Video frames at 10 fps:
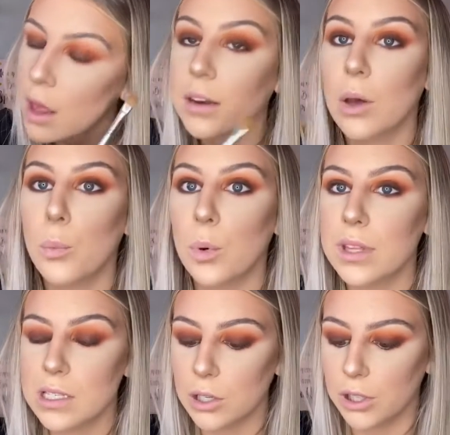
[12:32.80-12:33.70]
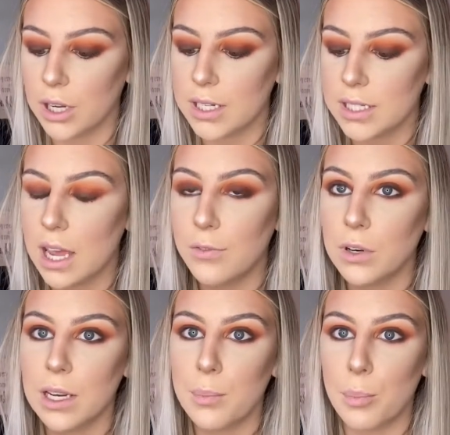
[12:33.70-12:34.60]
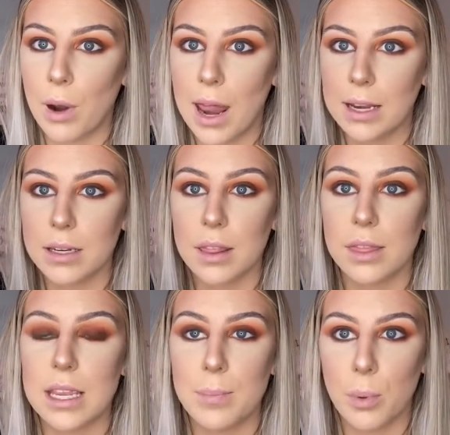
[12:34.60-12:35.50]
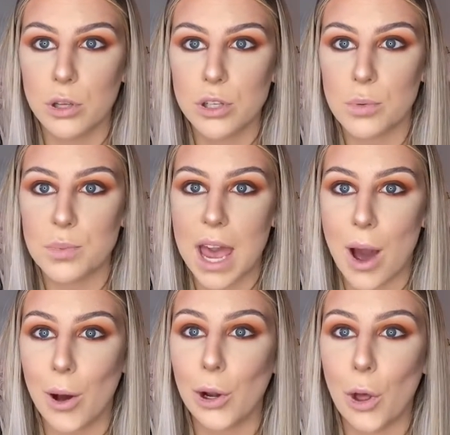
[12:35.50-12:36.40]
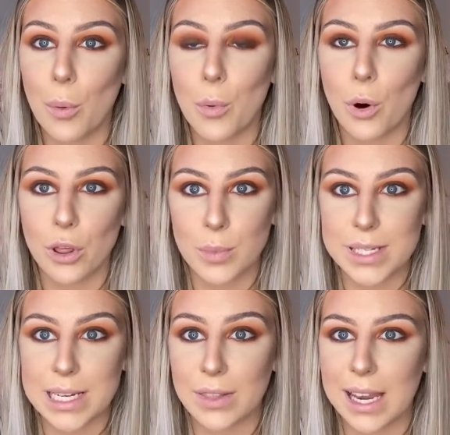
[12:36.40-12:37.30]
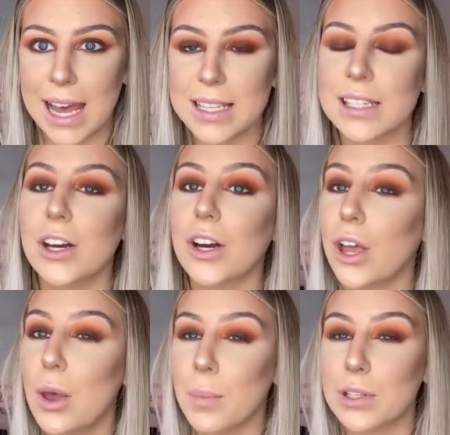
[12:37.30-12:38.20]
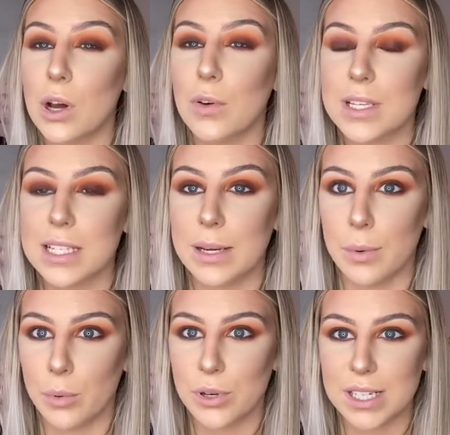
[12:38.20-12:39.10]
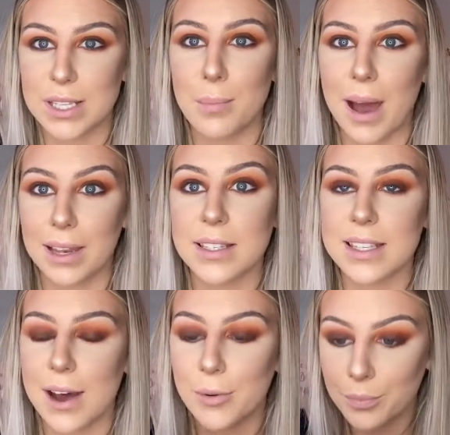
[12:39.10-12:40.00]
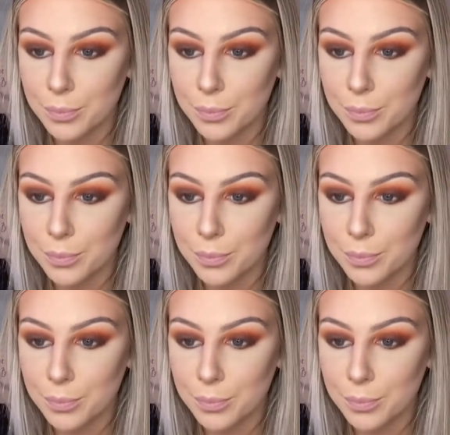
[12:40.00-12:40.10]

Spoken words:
Now with this look, you can definitely blend the bottoms out a lot more than we did on the last look, because obviously we want it to balance out.